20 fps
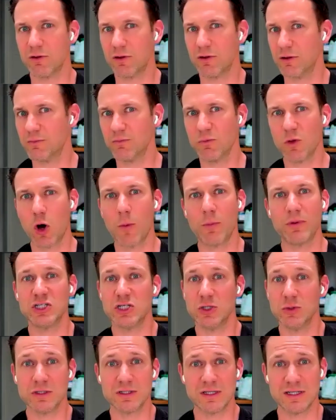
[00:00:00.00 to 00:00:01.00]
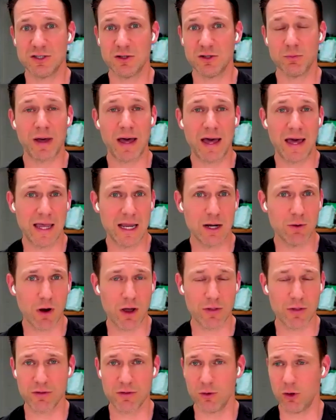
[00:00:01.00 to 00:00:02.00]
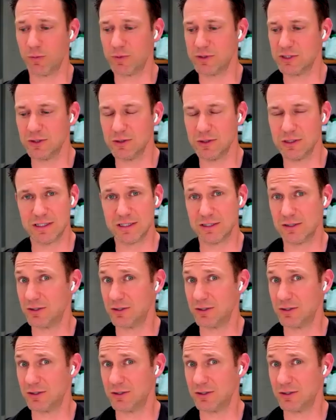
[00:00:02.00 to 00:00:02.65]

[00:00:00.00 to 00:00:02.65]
the opportunities that pay rather than opportunities